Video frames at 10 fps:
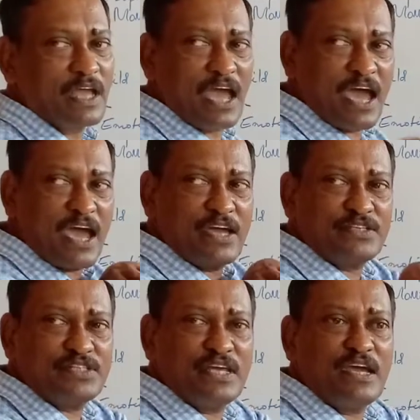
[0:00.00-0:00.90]

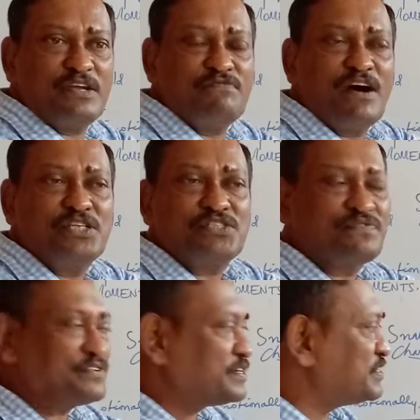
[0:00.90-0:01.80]
As they advance
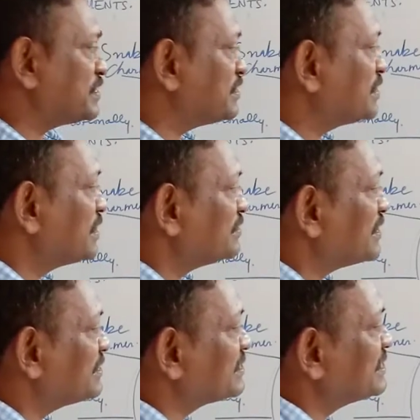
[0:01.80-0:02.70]
further,
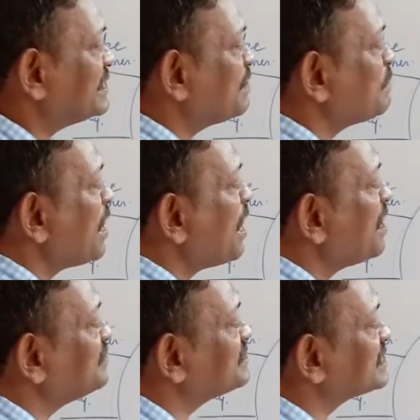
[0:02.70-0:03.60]
they see a
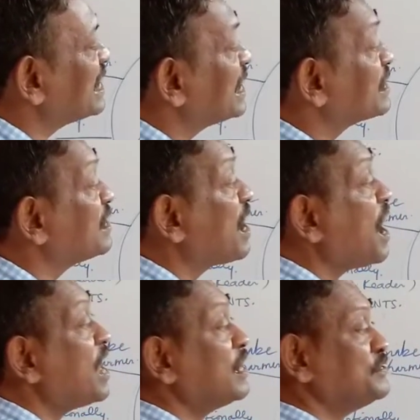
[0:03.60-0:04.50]
man selling
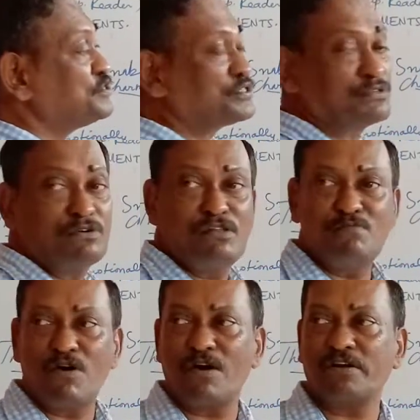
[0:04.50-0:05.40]
garlands,
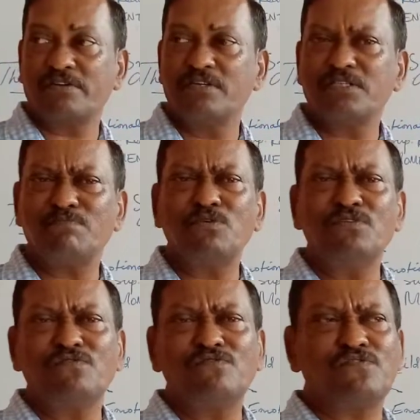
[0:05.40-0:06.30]
gulmohar. It's a
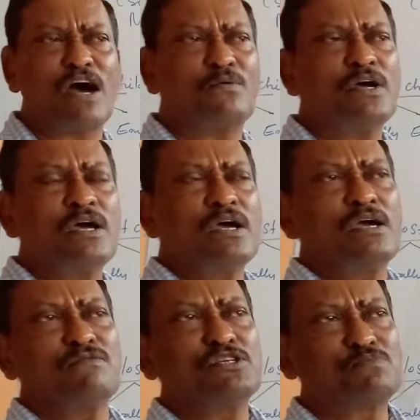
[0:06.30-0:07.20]
beautiful flower
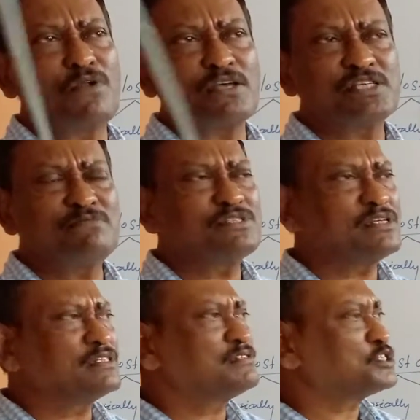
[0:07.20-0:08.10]
which blossoms
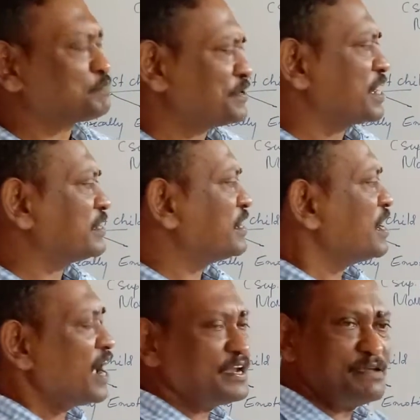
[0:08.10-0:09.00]
in spring,
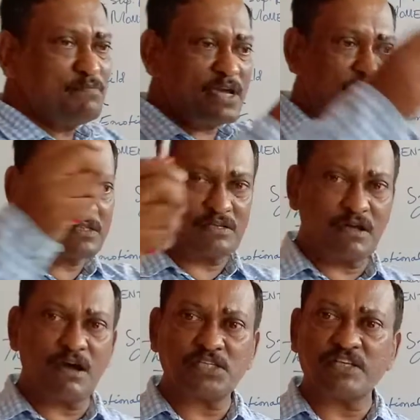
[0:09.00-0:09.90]
and he makes
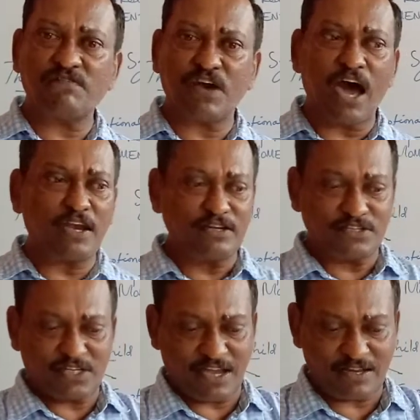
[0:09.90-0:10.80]
lots of
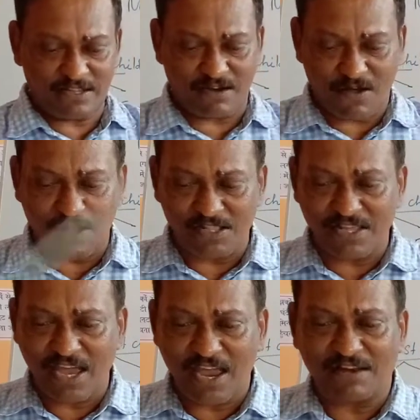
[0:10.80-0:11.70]
garlands and they're all
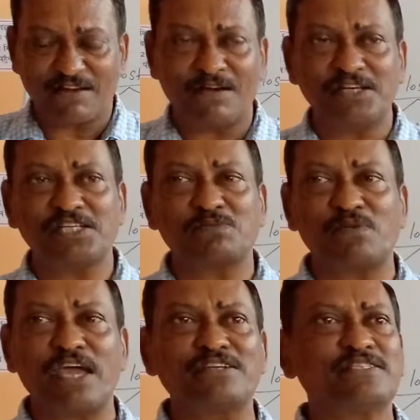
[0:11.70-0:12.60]
there on
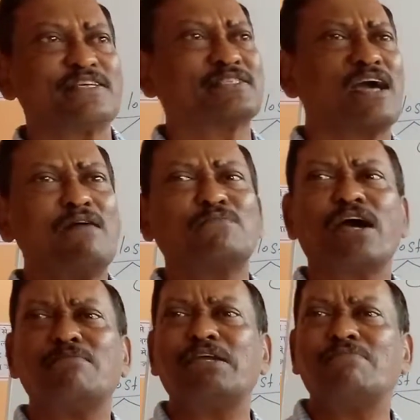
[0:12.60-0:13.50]
display. And he says,
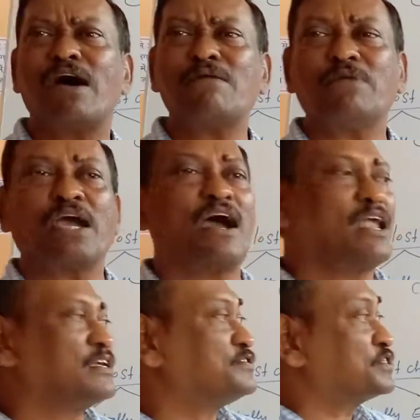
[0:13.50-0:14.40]
come and buy my
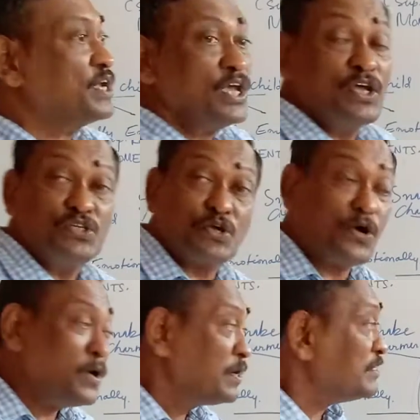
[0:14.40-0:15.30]
garlands.
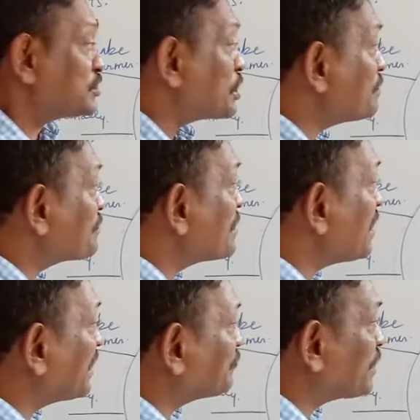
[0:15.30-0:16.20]
So, children
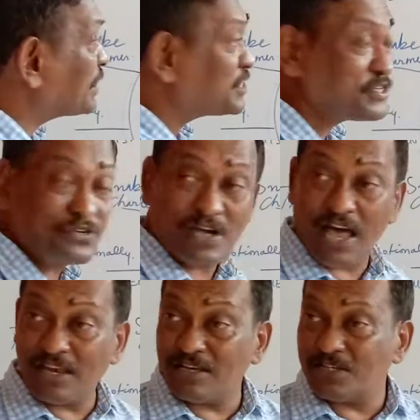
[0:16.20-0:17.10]
are attracted to
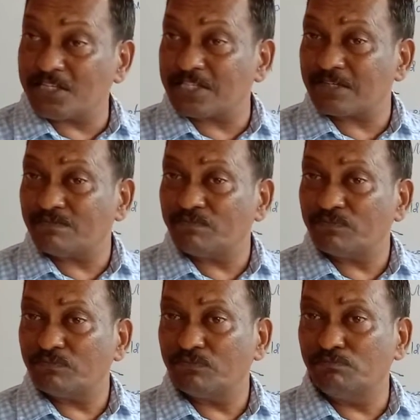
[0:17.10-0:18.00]
colors,
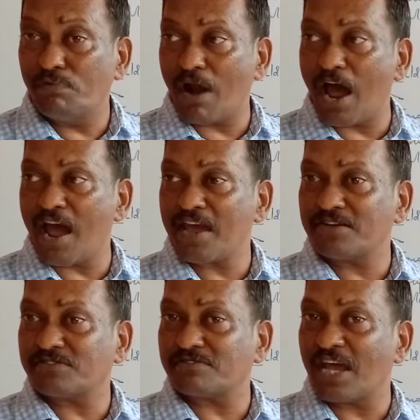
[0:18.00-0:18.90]
bright
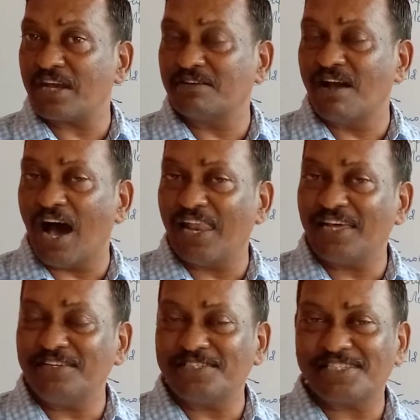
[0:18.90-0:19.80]
red
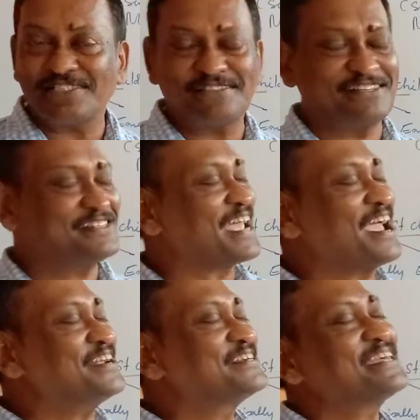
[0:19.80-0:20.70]
garlands. The
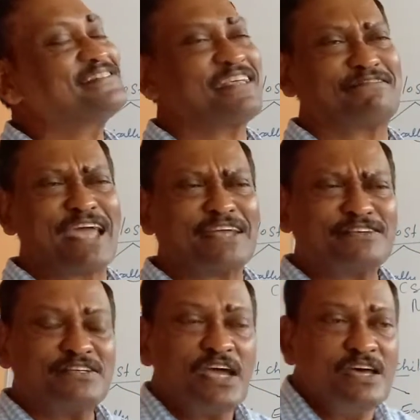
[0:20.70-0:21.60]
child gets
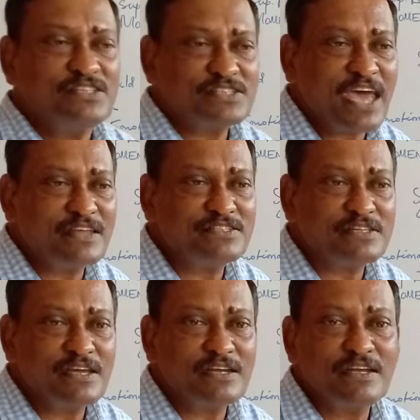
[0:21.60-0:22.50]
attracted, stands
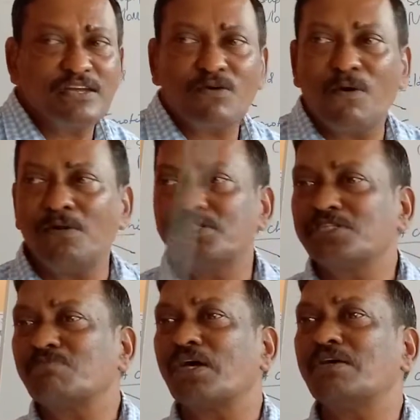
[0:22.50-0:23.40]
there and he calls
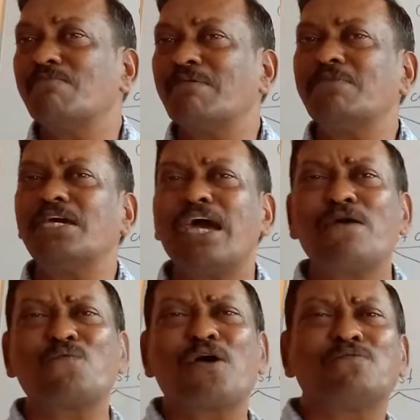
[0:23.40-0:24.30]
his mother, Mummy,
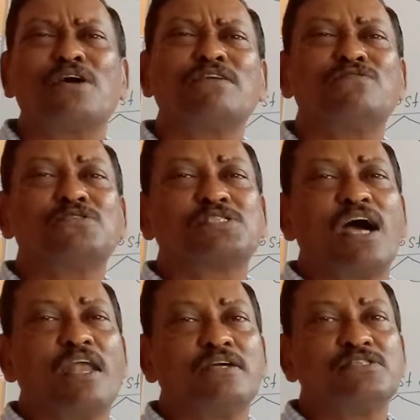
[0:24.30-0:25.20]
I want one of those
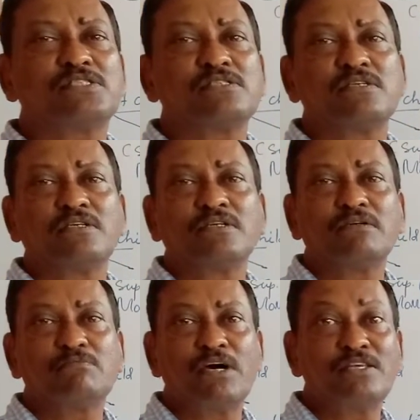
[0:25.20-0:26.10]
garlands.
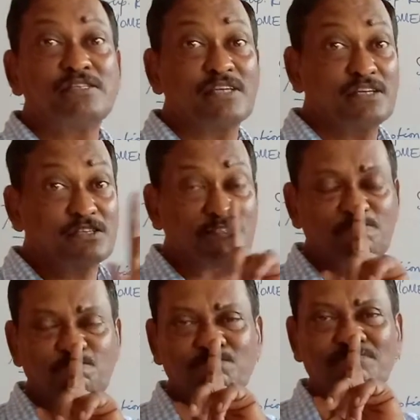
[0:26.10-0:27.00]
Mother says,
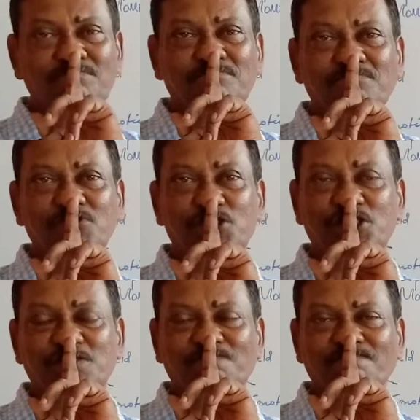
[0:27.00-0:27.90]
shh.